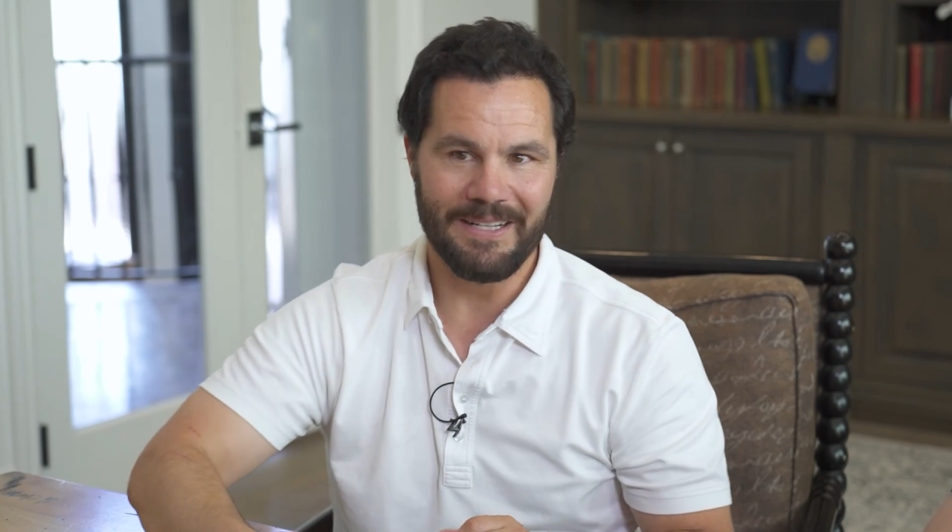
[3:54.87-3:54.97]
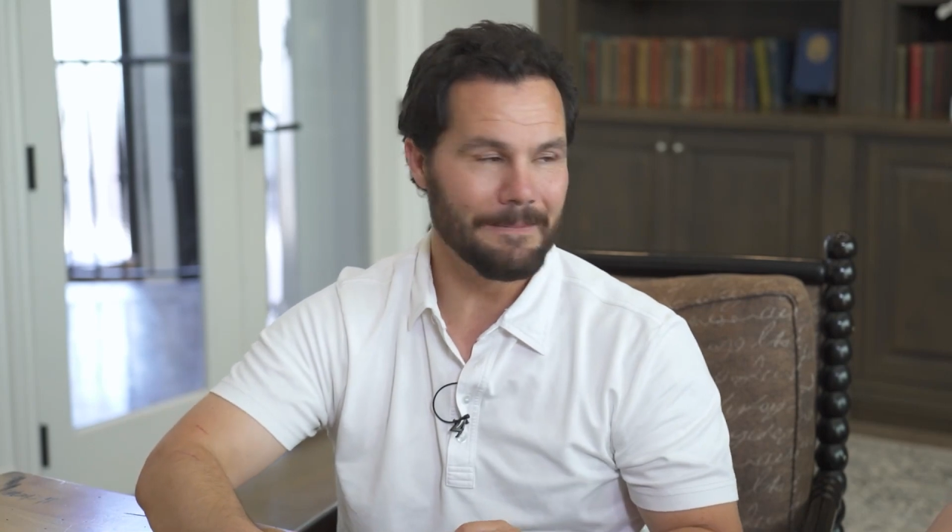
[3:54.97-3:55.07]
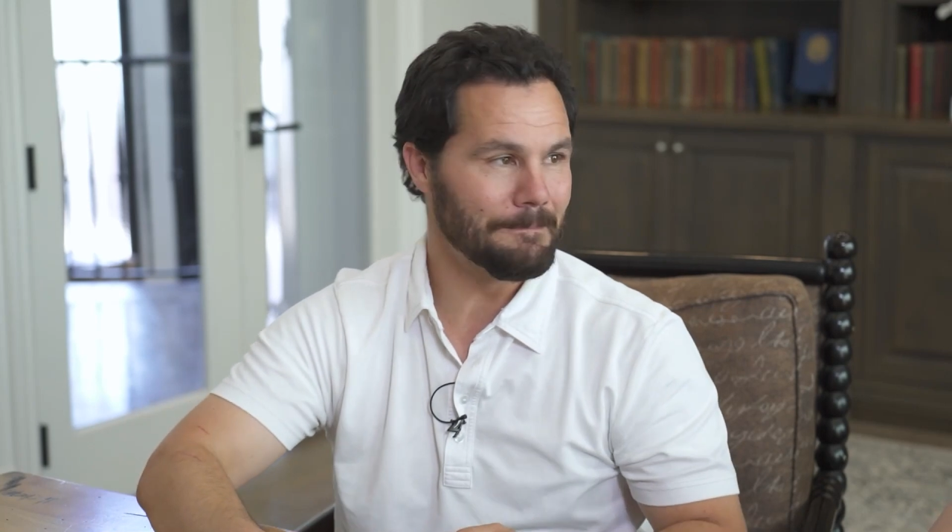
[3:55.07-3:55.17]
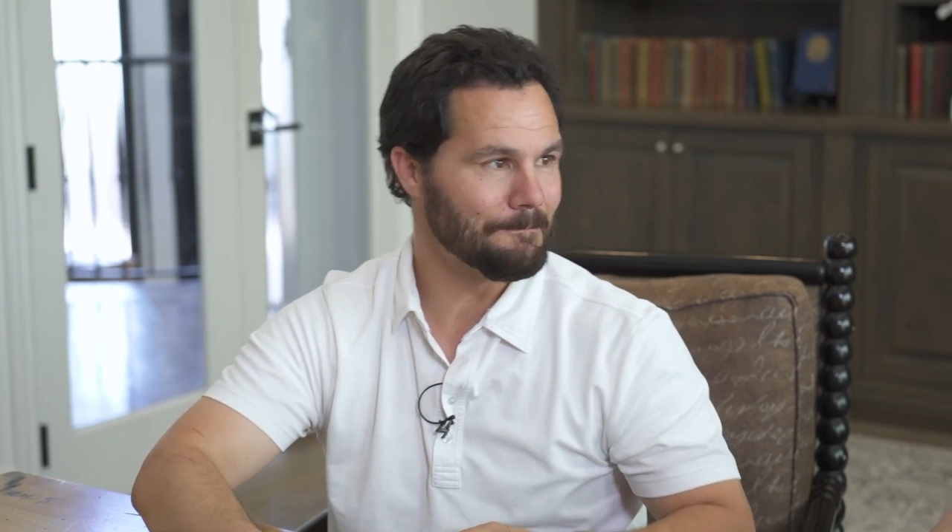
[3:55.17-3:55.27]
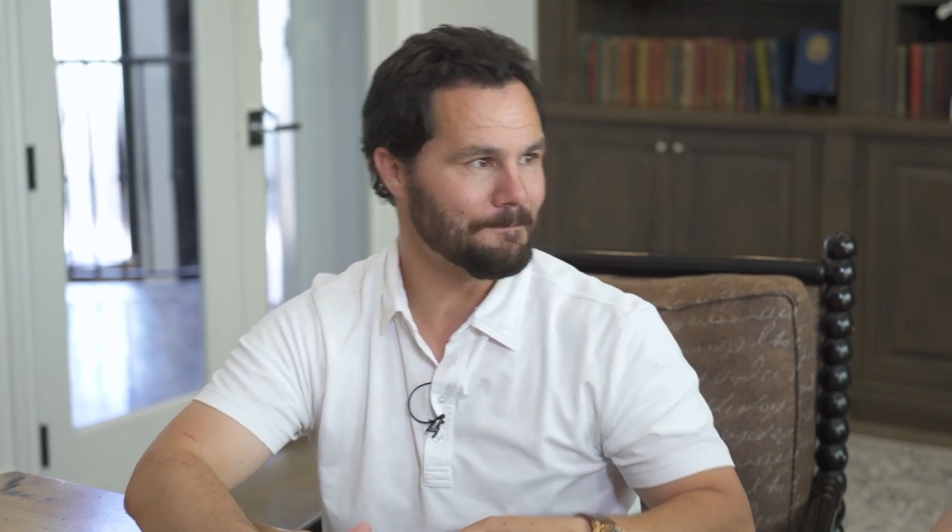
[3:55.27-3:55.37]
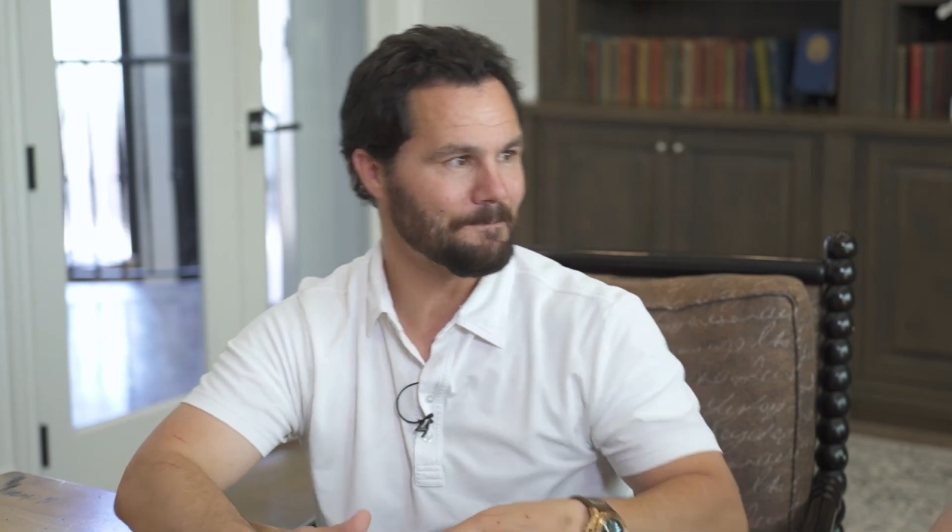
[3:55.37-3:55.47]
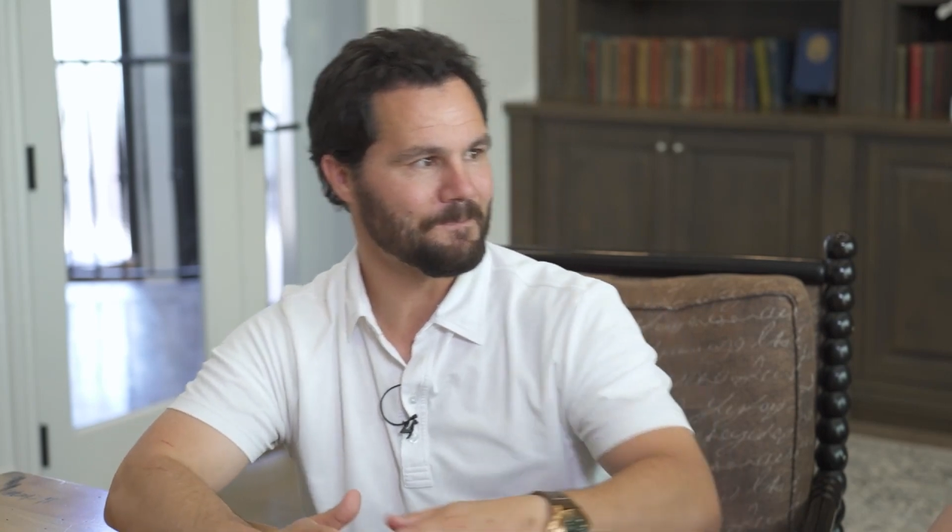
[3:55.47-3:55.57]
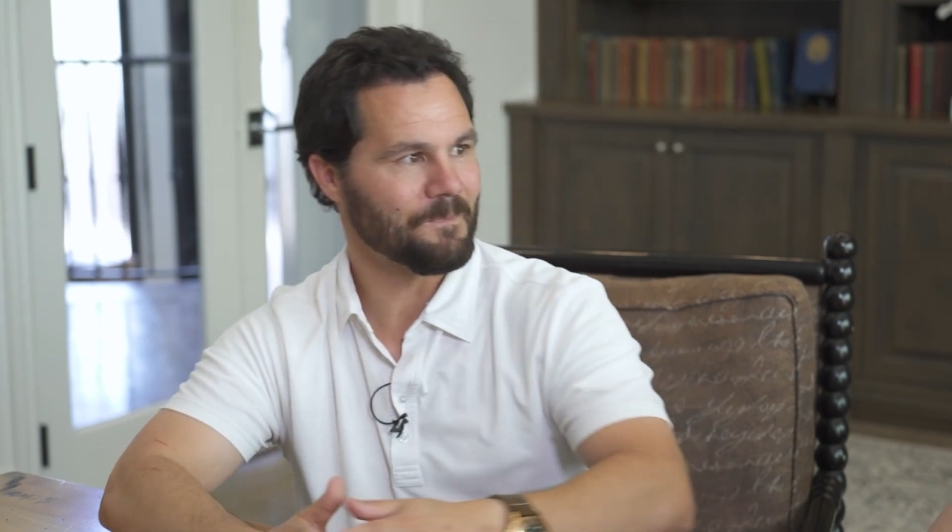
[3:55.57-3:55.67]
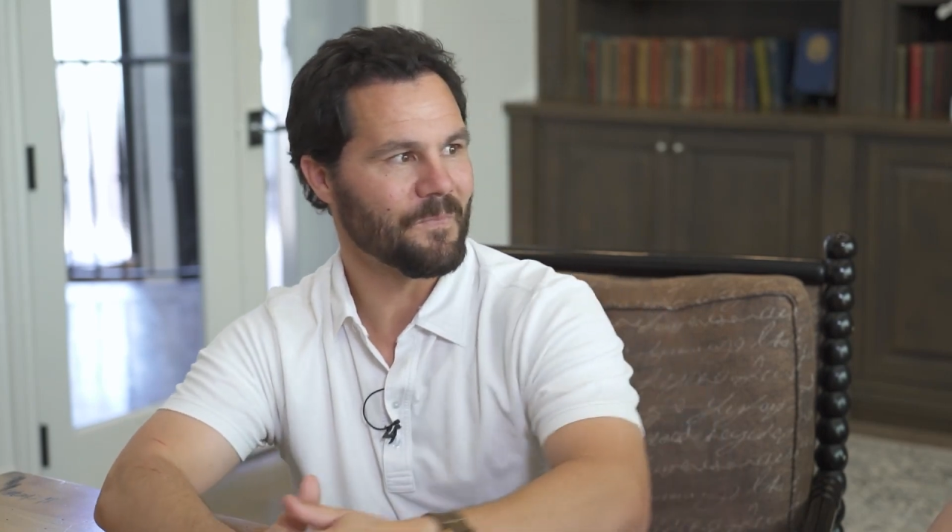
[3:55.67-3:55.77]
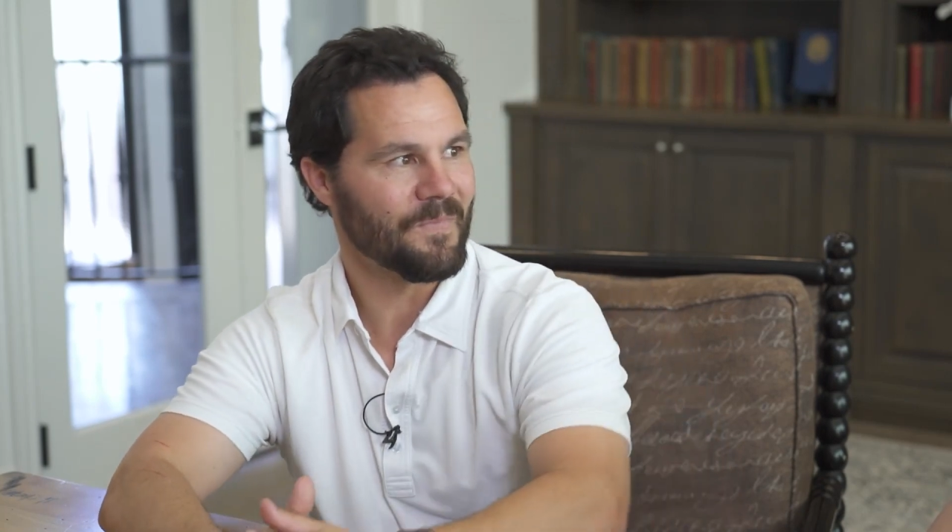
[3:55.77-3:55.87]
what's my
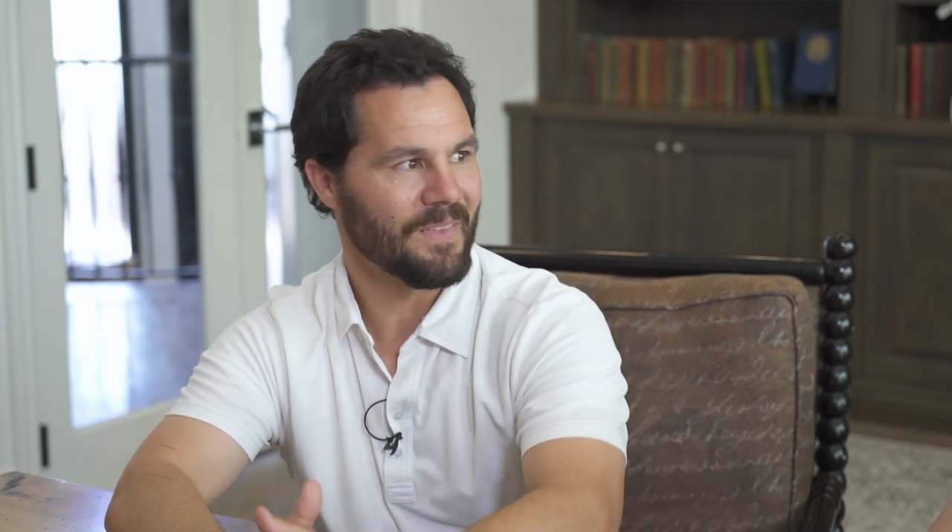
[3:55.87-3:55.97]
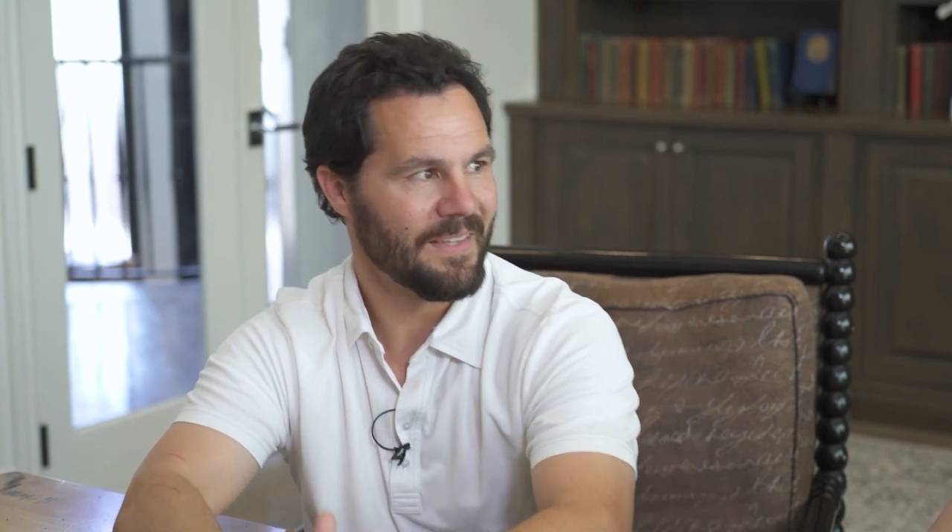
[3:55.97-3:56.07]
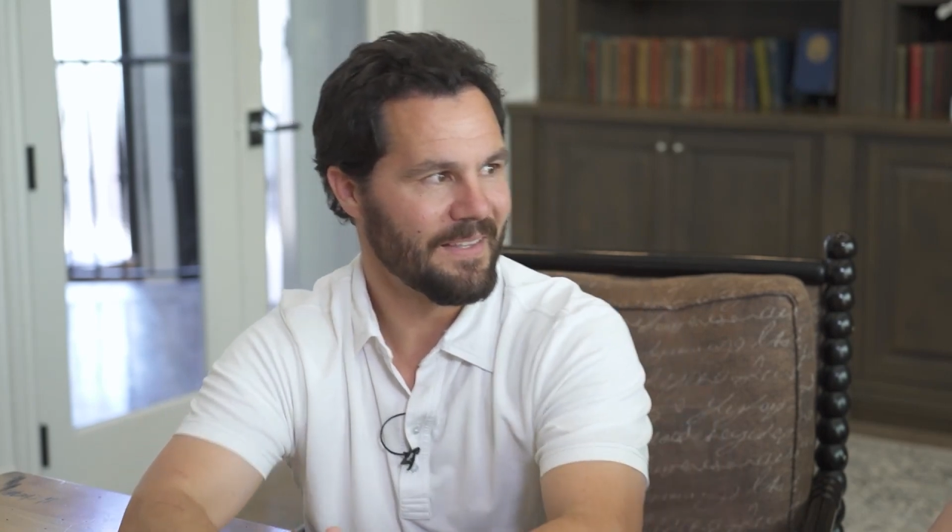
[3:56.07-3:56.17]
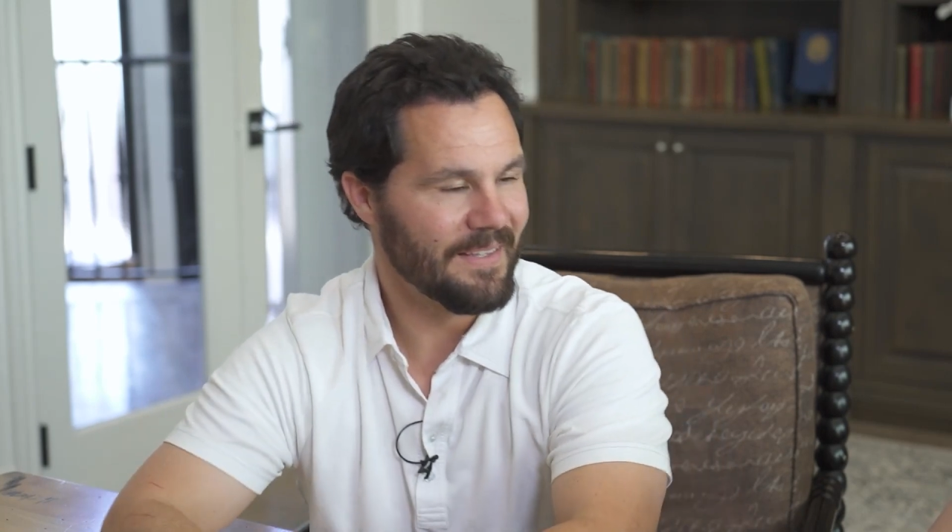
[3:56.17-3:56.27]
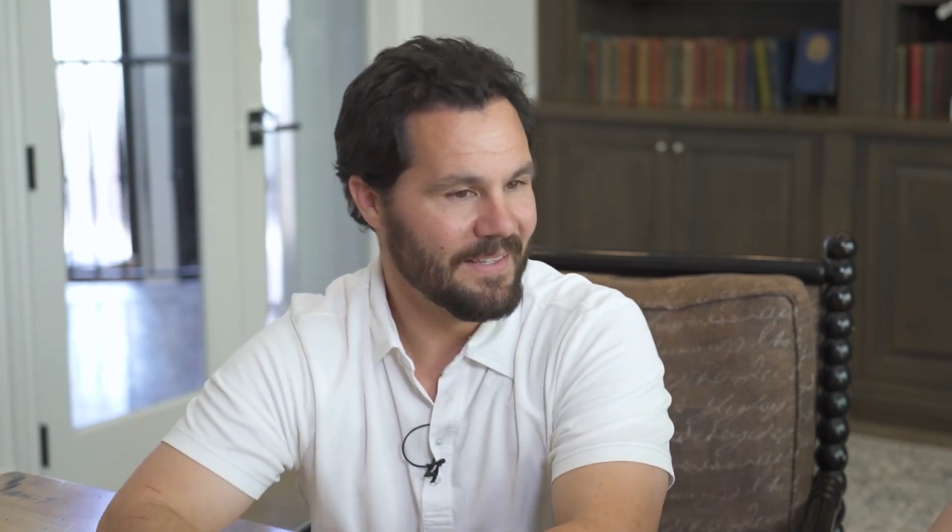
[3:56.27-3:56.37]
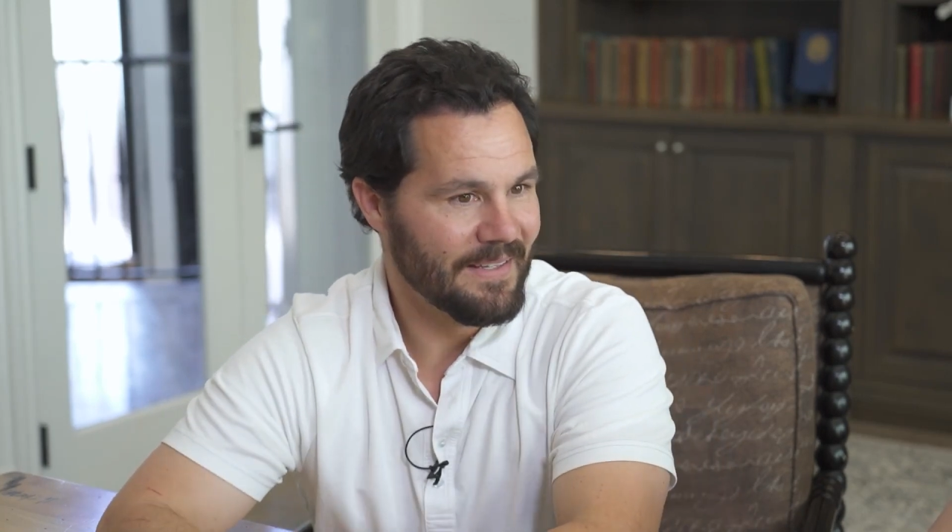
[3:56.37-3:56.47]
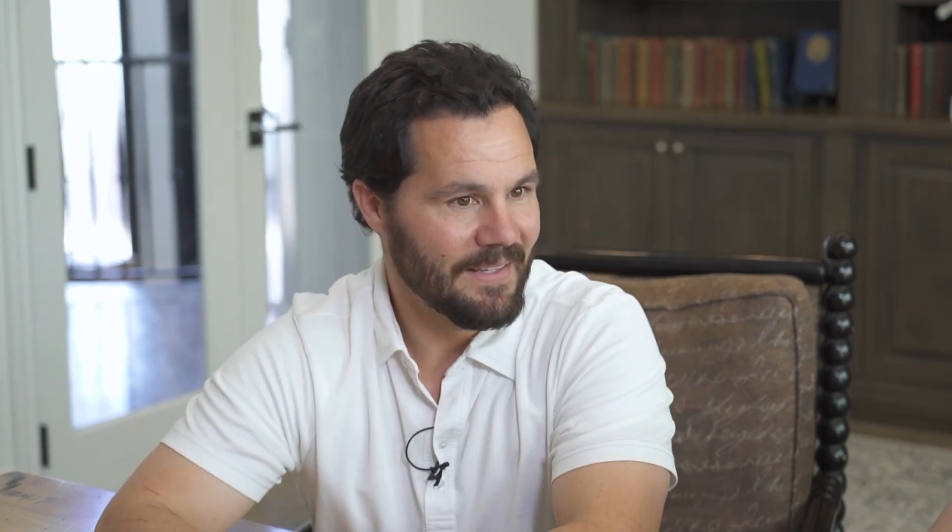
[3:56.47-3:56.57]
opening line to the agent?